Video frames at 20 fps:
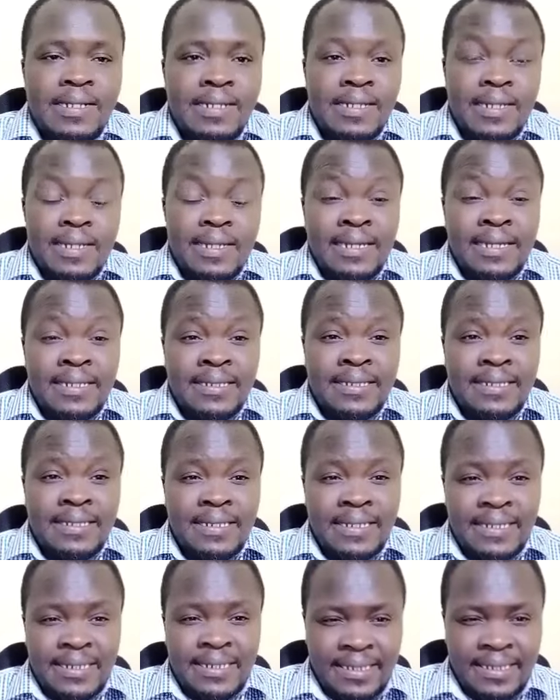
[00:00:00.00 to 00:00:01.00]

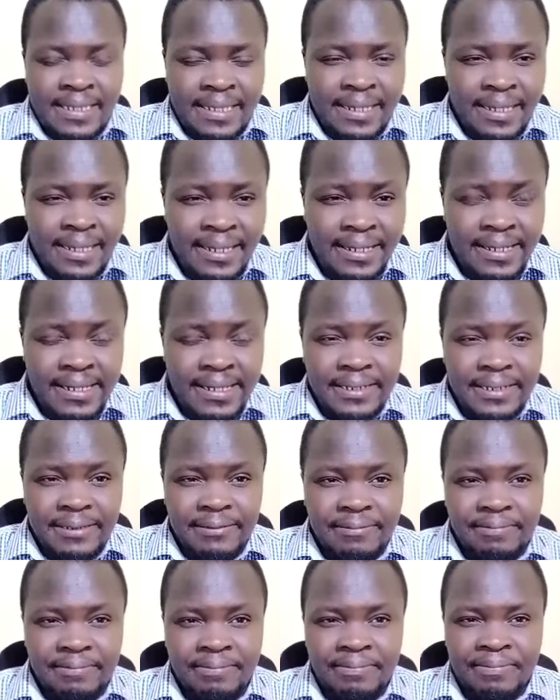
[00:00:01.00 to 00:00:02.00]
Yes,
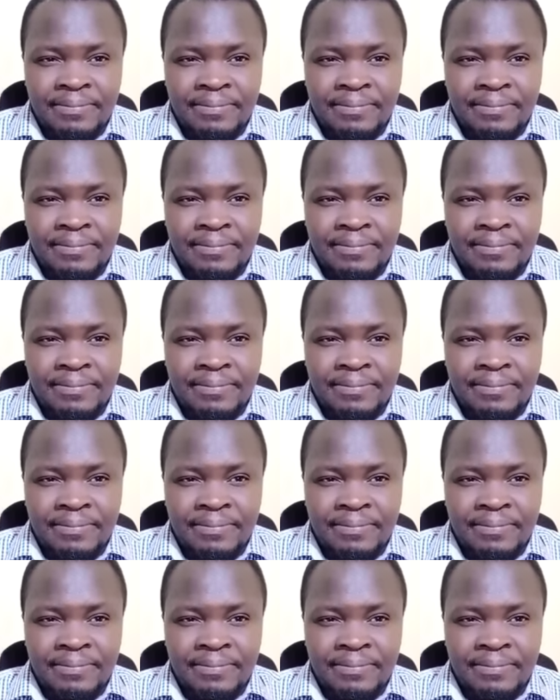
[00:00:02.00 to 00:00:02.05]
Kenya.